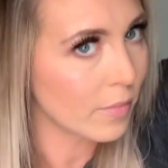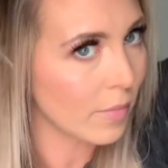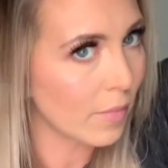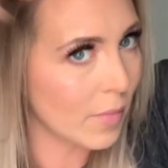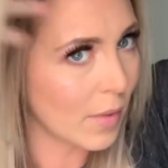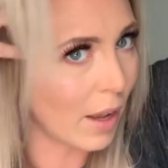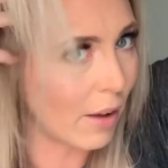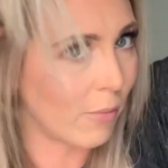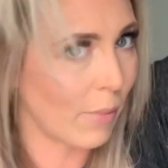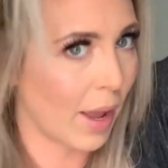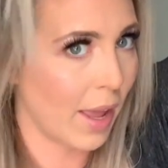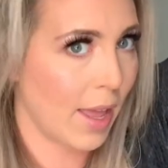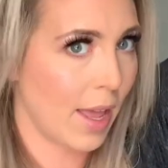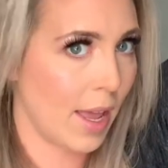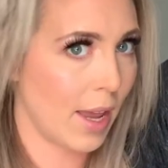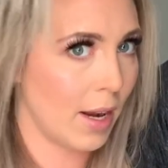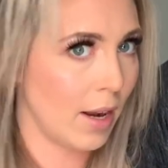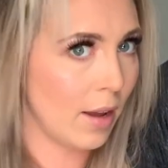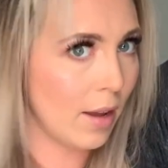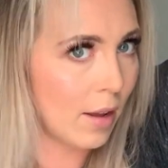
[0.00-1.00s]
of my
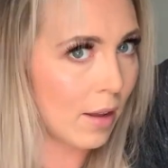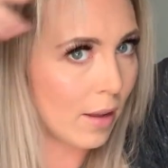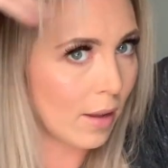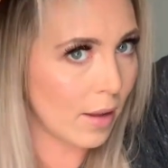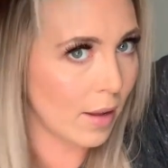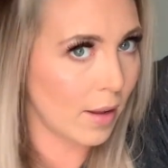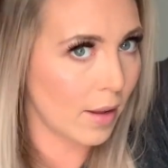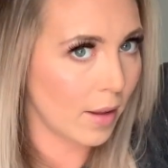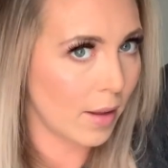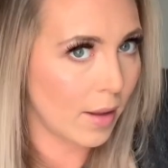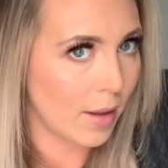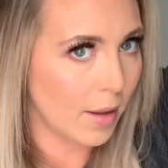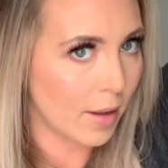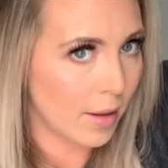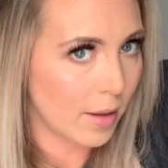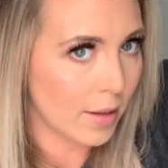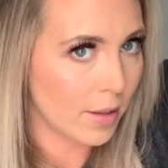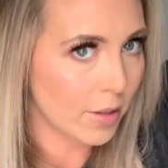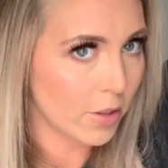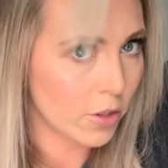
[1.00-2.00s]
head.
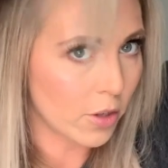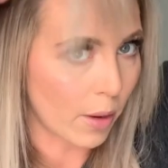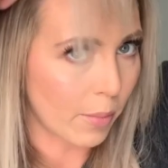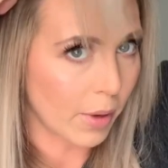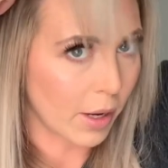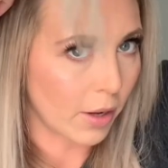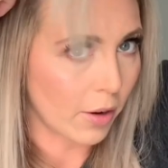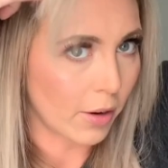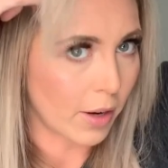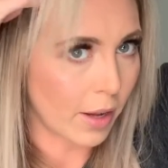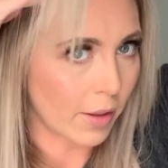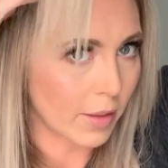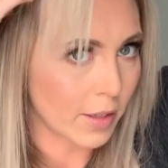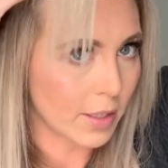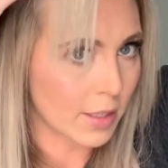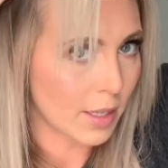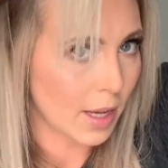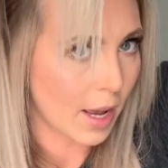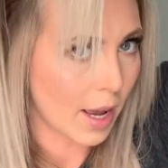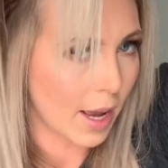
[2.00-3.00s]
So I'm gonna go down the
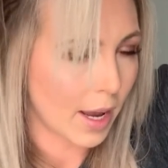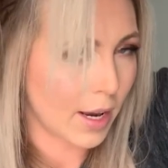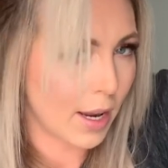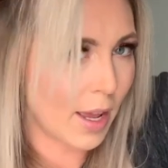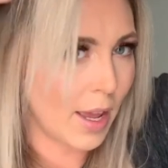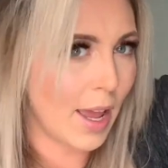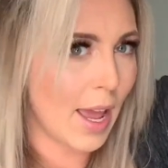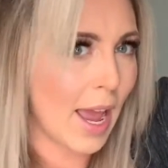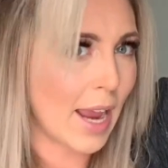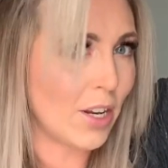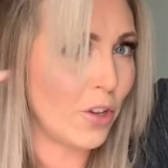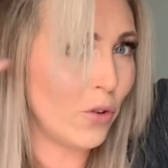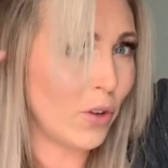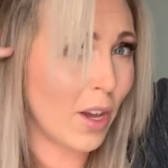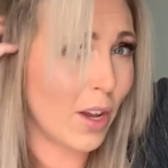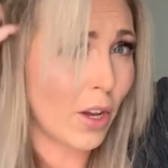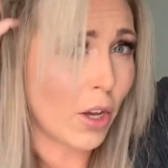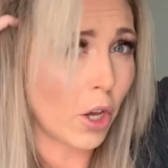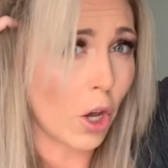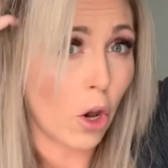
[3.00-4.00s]
side, and you
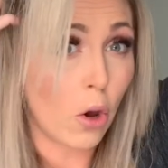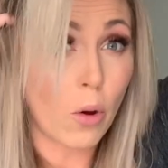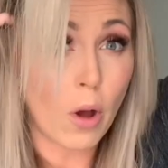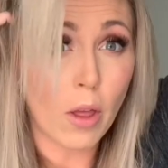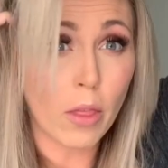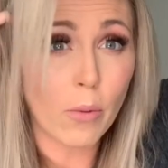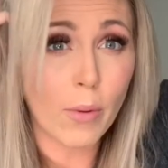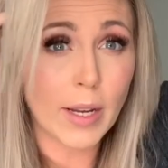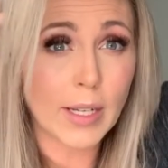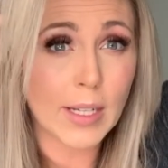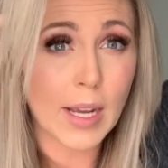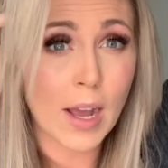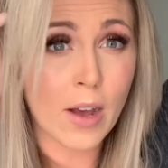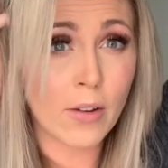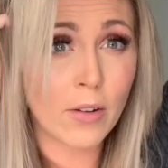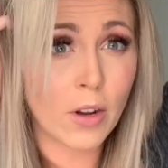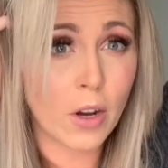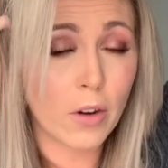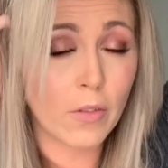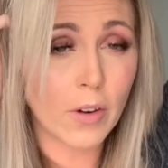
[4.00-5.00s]
can go all the way down
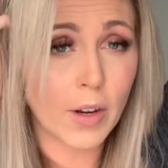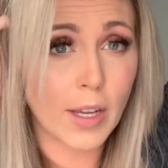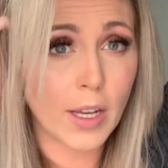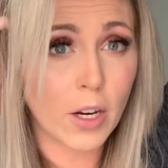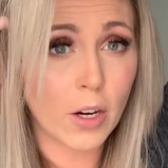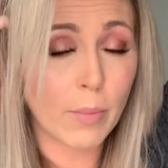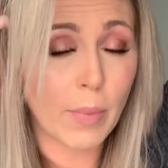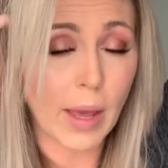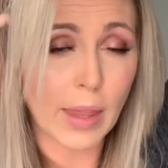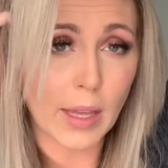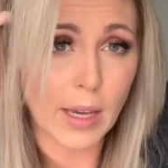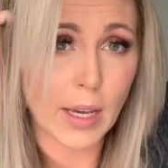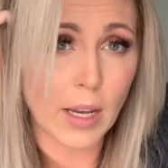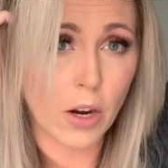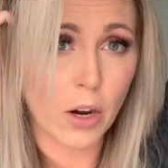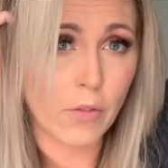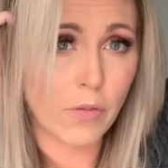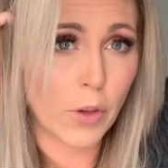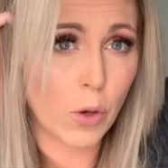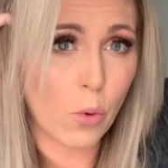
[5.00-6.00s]
over here by the ear
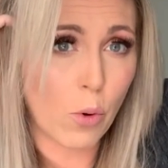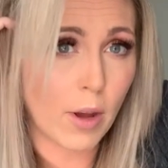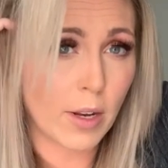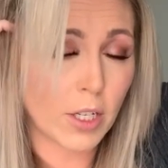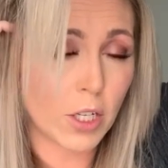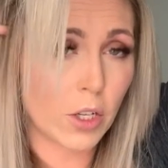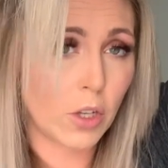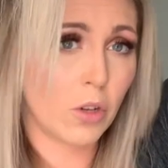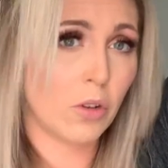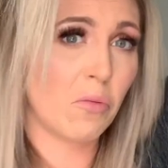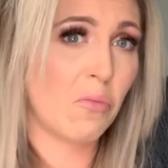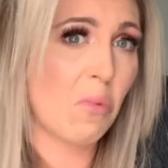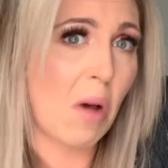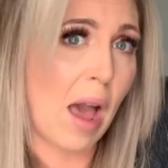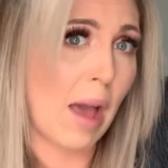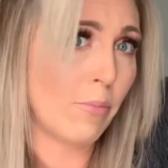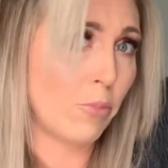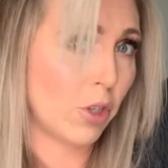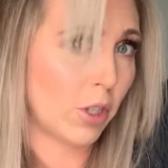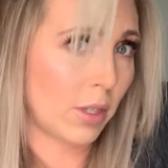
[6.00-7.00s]
if you want to, but I'm
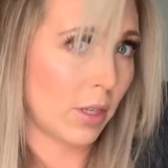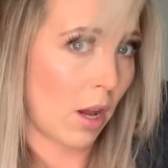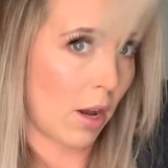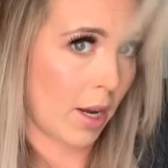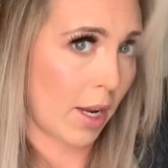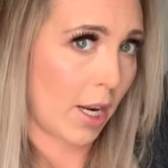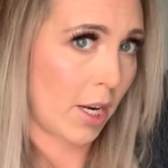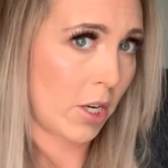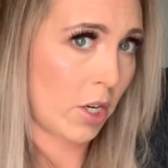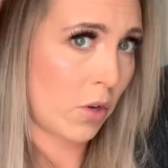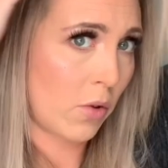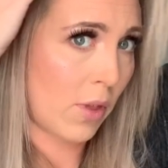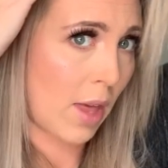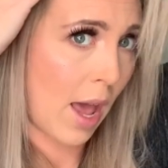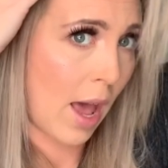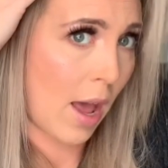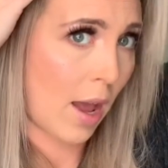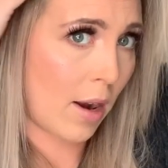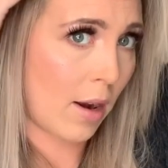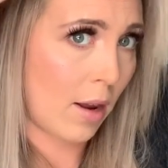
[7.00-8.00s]
just not gonna do
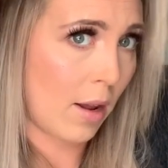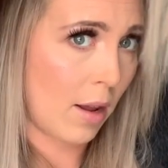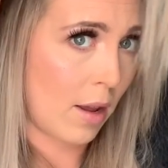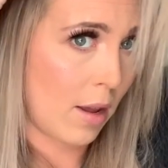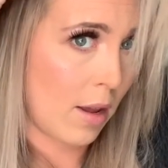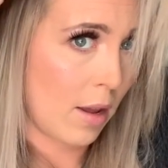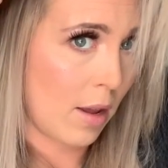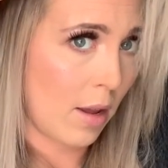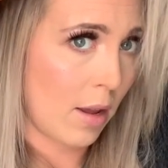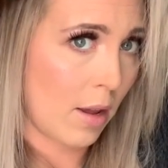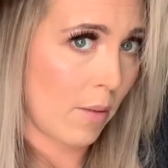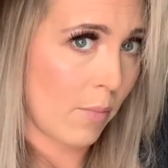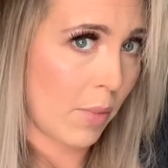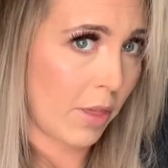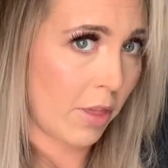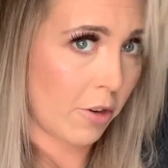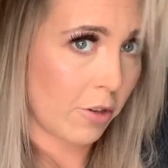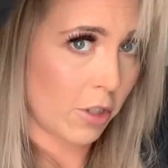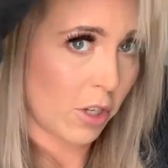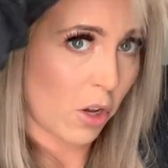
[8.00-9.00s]
that. But
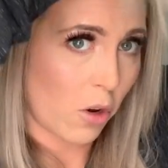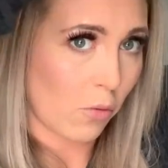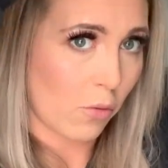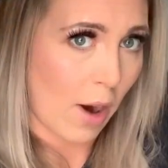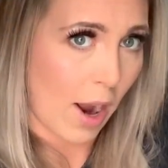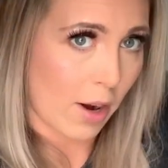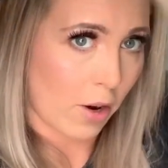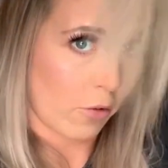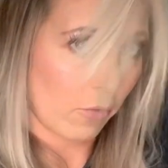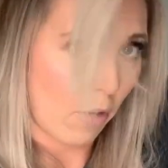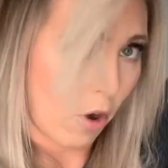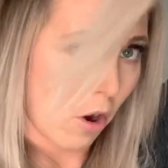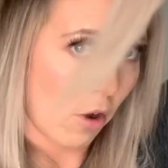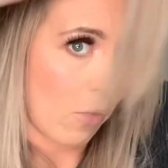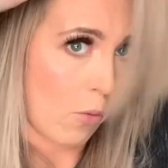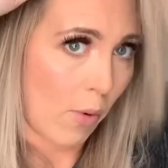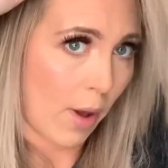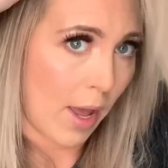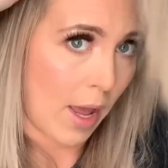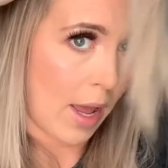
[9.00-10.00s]
there's no right or wrong
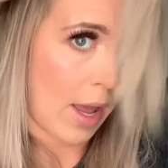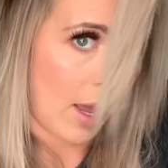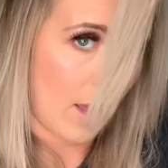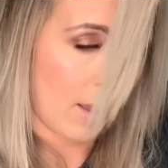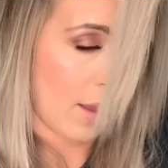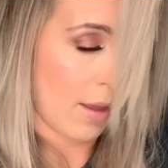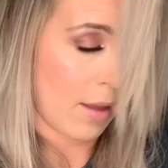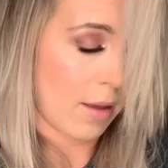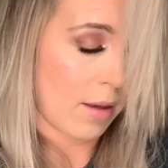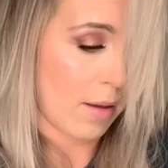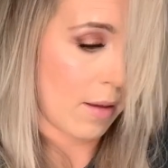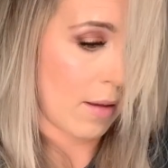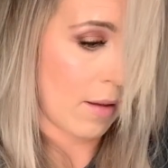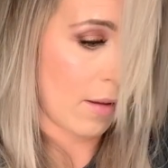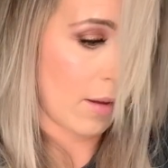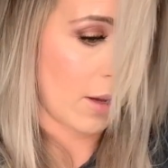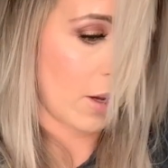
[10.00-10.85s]
way, you